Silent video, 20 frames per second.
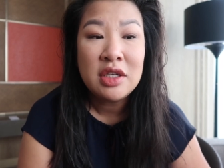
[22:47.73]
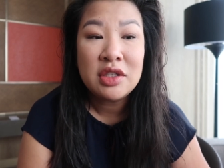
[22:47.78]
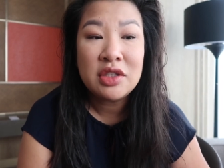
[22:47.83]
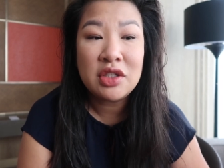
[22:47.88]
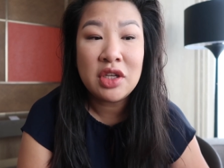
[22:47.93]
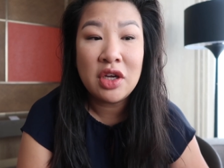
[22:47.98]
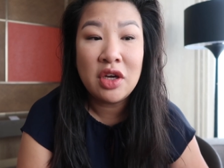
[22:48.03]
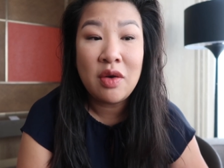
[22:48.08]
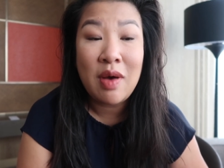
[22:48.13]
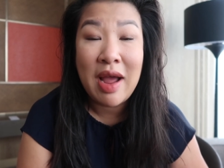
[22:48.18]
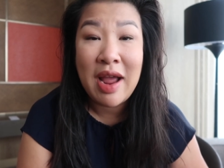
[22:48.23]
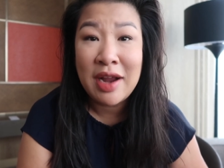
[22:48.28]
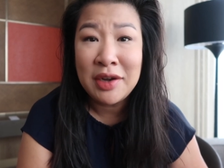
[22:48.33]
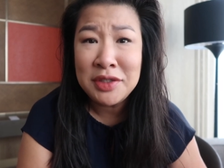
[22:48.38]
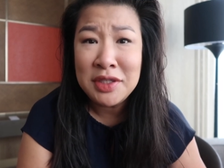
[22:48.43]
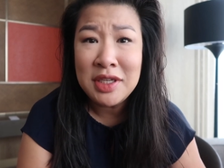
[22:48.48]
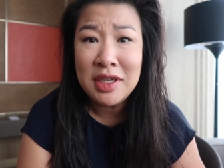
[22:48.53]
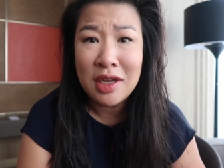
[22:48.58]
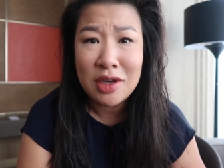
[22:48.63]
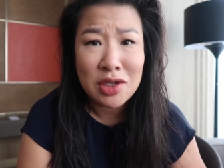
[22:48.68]
So I
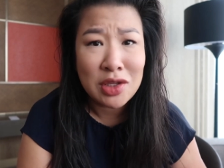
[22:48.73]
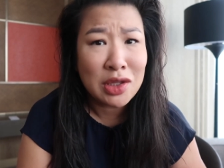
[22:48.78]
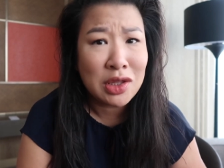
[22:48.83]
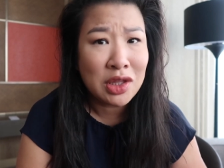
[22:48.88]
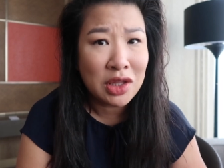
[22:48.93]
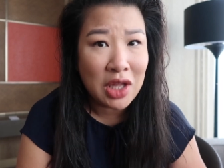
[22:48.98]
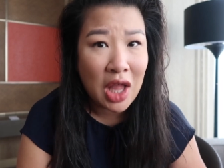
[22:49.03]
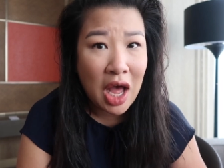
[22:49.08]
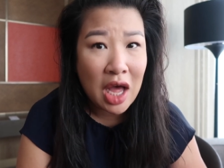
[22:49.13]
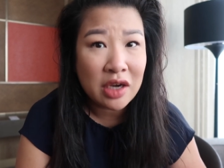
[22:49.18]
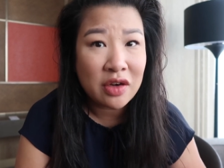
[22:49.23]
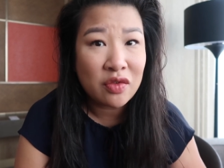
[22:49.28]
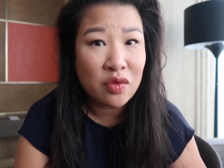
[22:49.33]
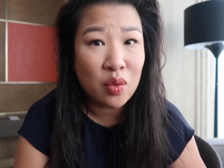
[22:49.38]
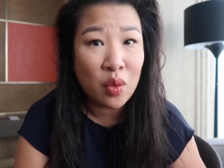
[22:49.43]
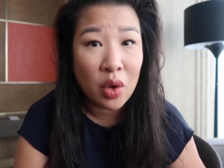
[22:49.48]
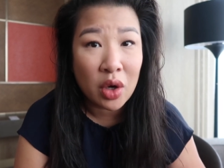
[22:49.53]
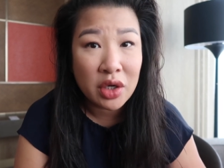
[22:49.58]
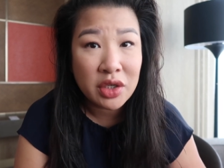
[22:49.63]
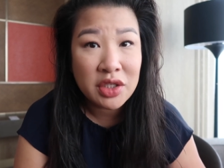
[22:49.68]
actually got a lot
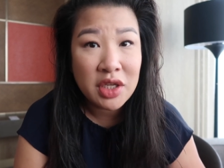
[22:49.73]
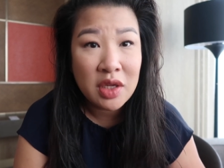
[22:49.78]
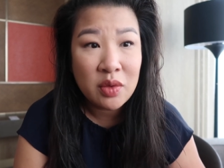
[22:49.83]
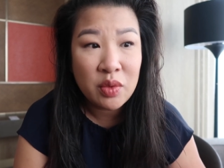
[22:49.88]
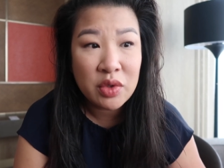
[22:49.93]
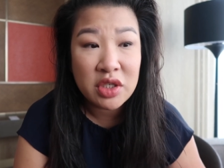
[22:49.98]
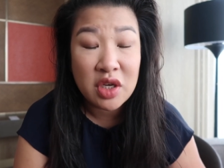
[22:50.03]
of work done,